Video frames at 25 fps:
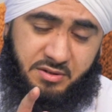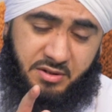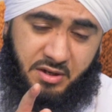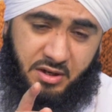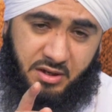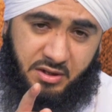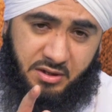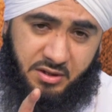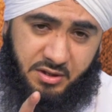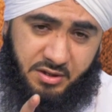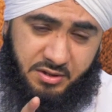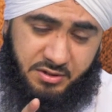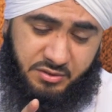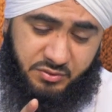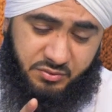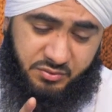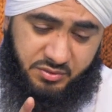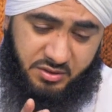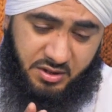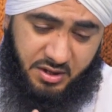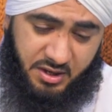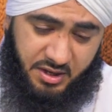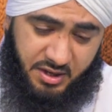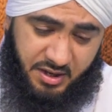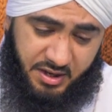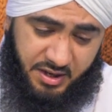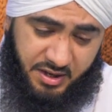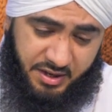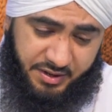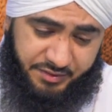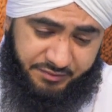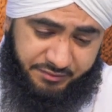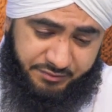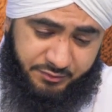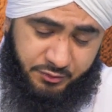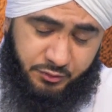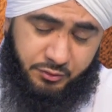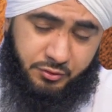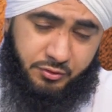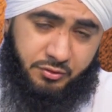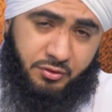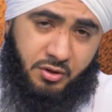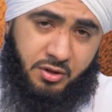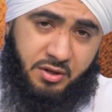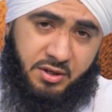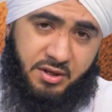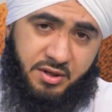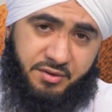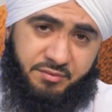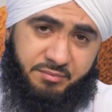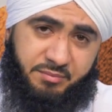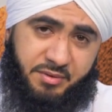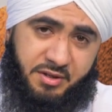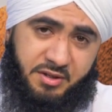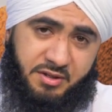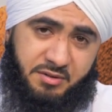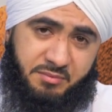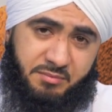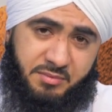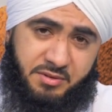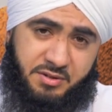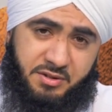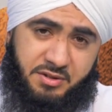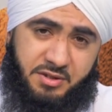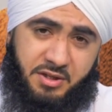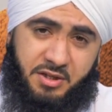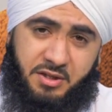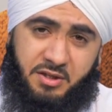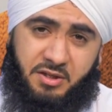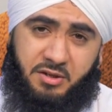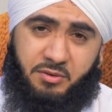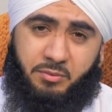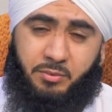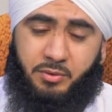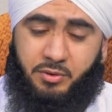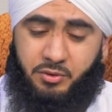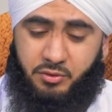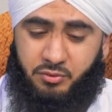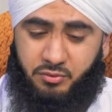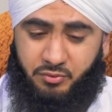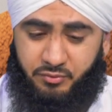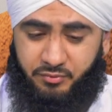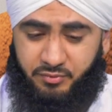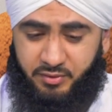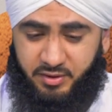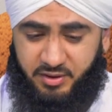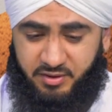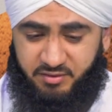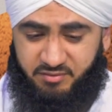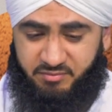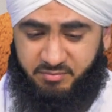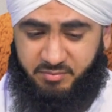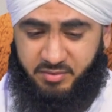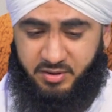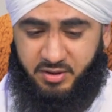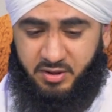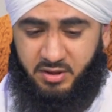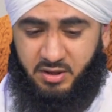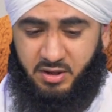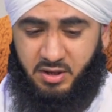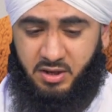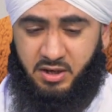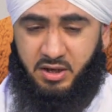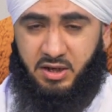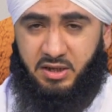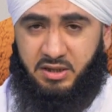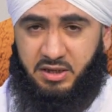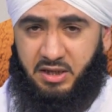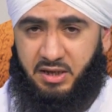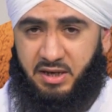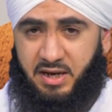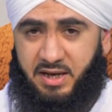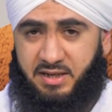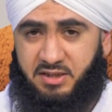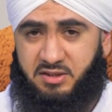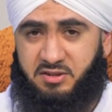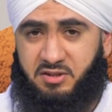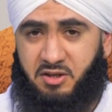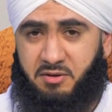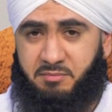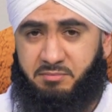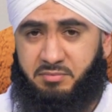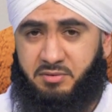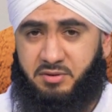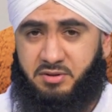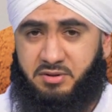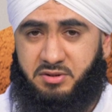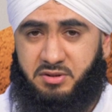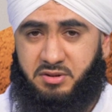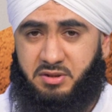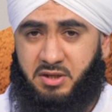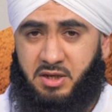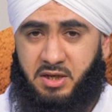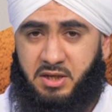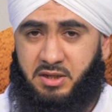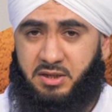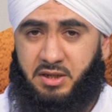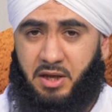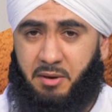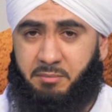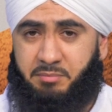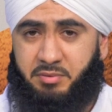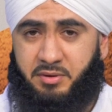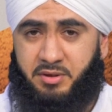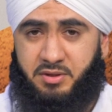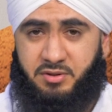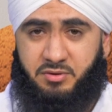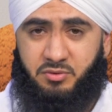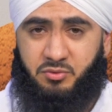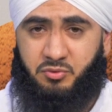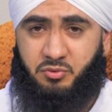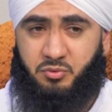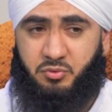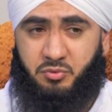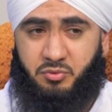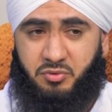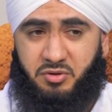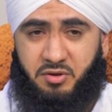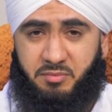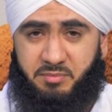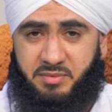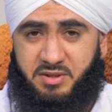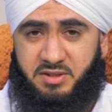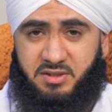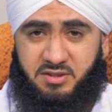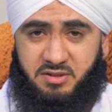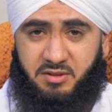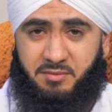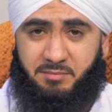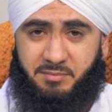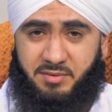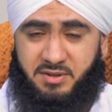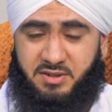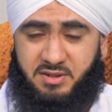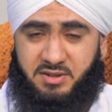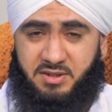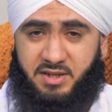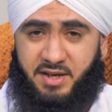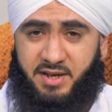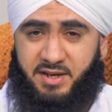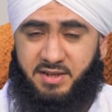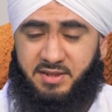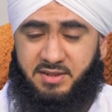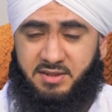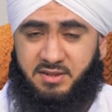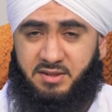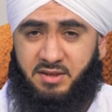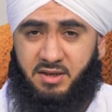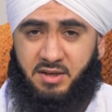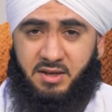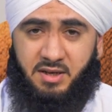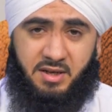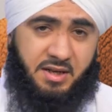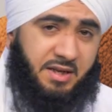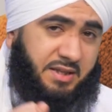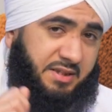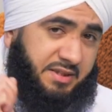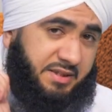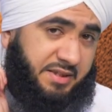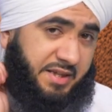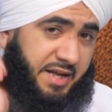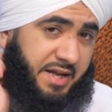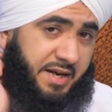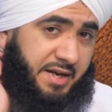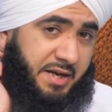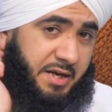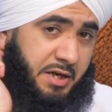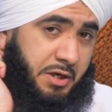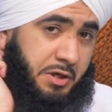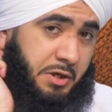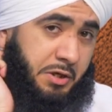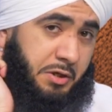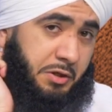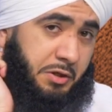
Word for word: "Ya Allah, I've done wrong, I've made a mistake, I want you to forgive me." Allah likes that person. That person who commits the mistake and then